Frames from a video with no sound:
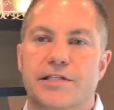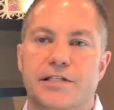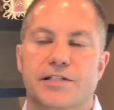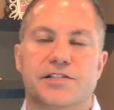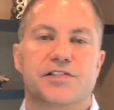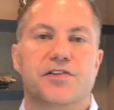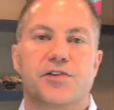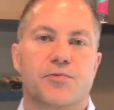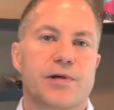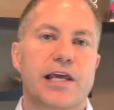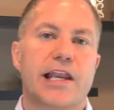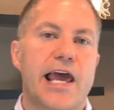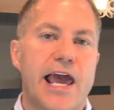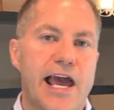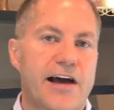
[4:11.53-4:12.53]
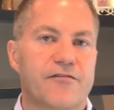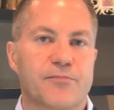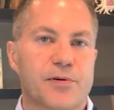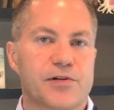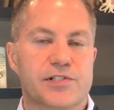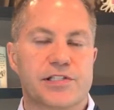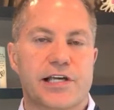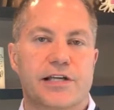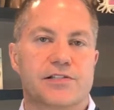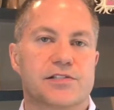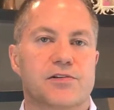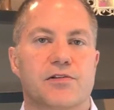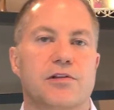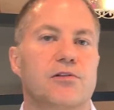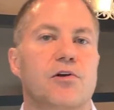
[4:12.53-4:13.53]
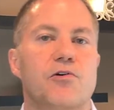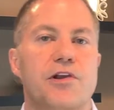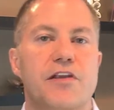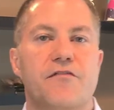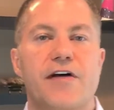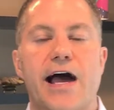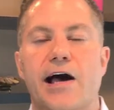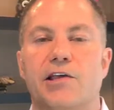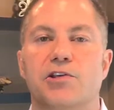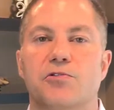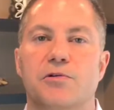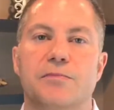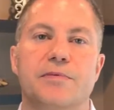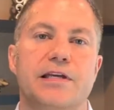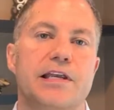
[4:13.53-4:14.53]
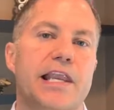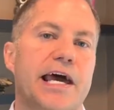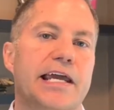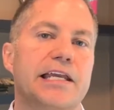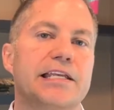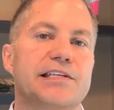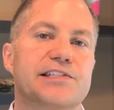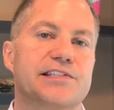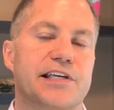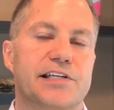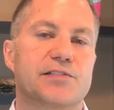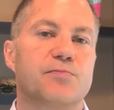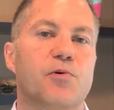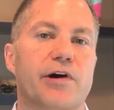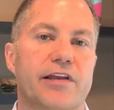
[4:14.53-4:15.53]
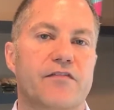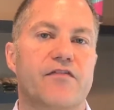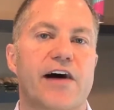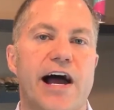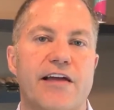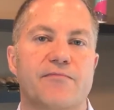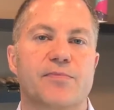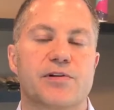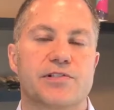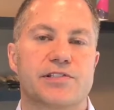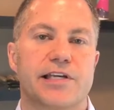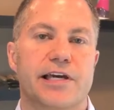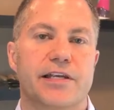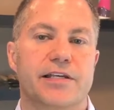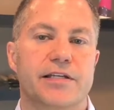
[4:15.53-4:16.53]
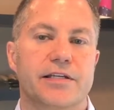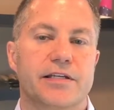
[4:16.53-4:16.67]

is 3.5%, so the loan to value would be 96.5%.